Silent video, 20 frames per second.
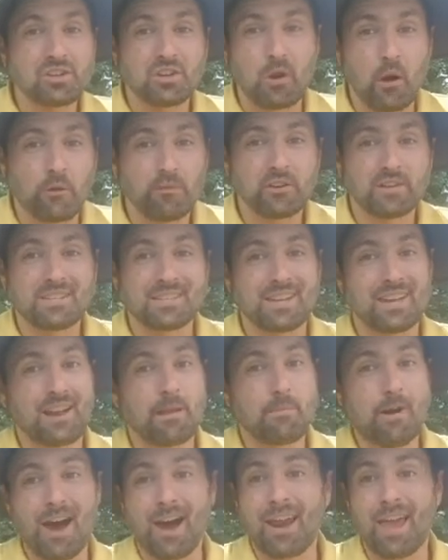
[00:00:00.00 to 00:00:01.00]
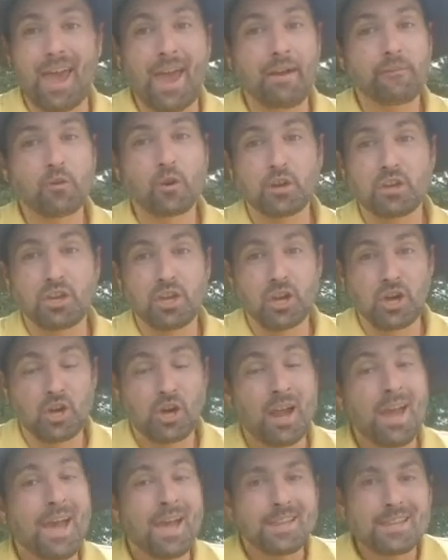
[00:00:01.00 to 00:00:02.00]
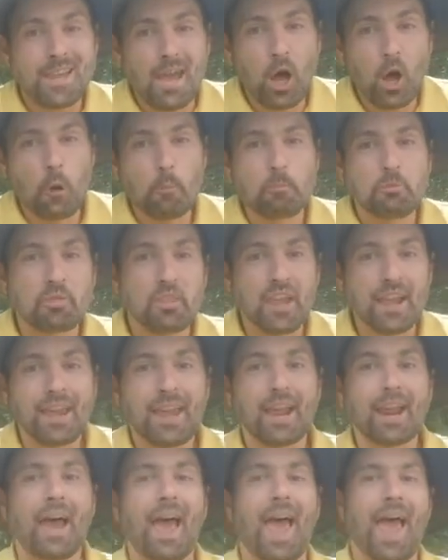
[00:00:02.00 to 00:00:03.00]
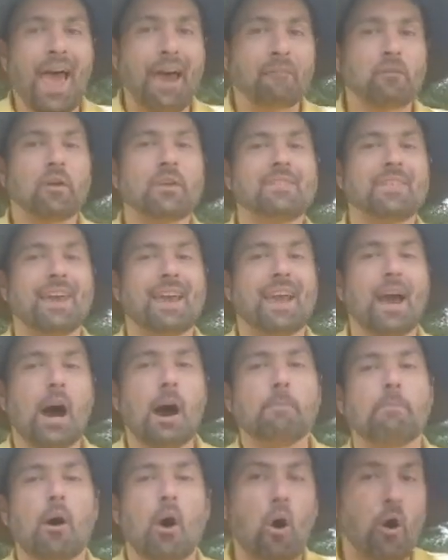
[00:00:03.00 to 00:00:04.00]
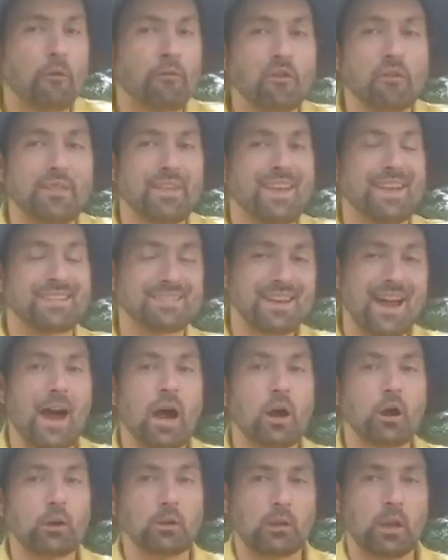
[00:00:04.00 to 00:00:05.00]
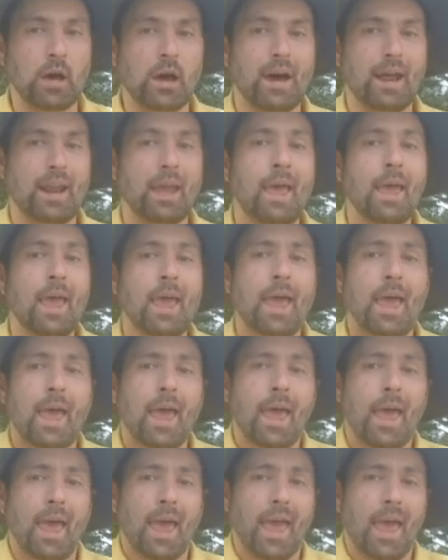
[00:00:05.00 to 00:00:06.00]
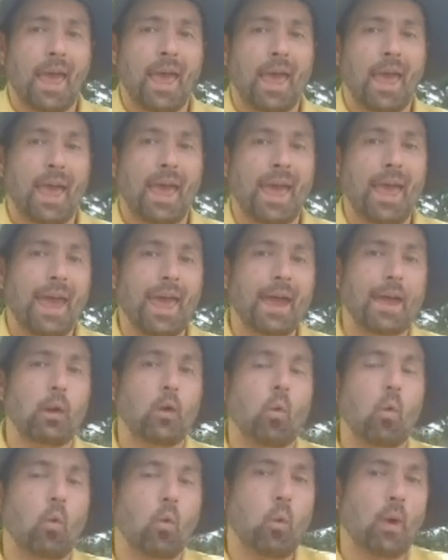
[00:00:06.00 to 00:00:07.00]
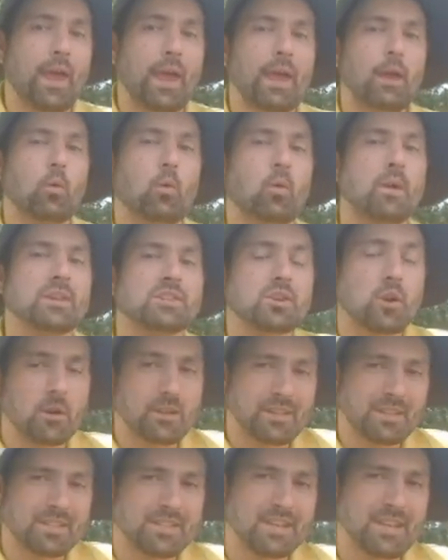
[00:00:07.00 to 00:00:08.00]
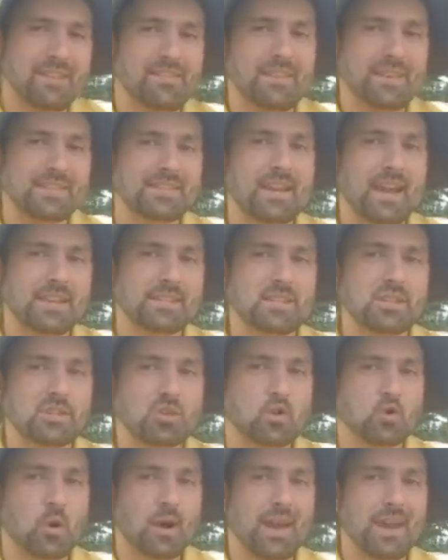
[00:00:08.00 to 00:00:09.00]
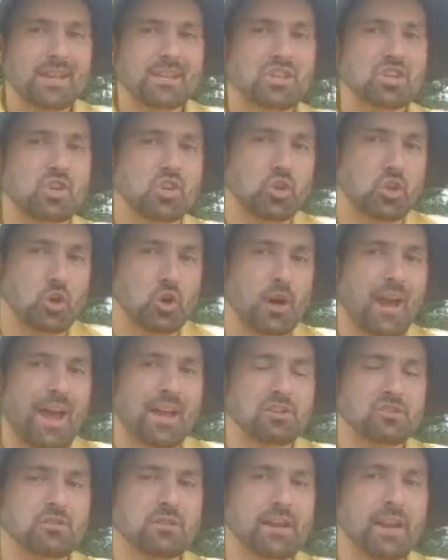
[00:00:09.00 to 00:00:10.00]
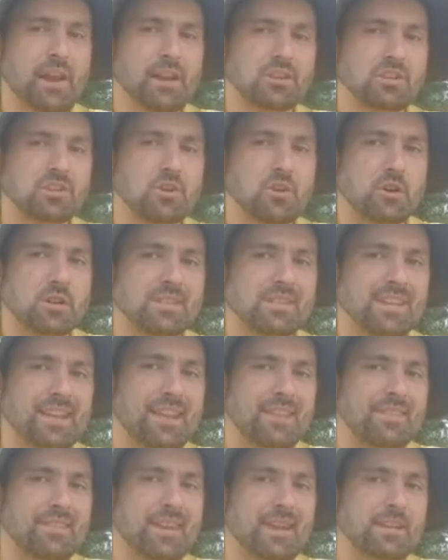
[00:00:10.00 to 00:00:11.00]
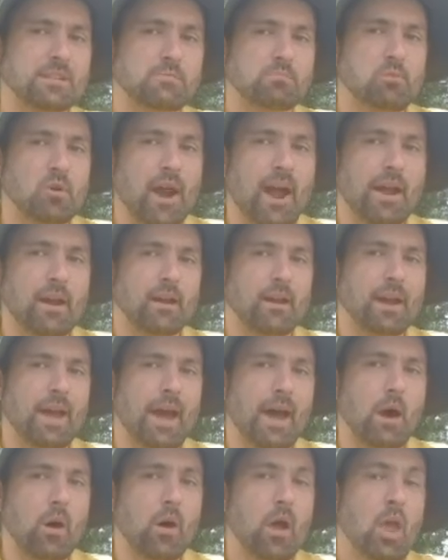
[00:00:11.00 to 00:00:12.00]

overseed about every year to help thicken everything up over the entire lawn. And when we start to see these signs of stress, you're actually going to start seeing things browning out.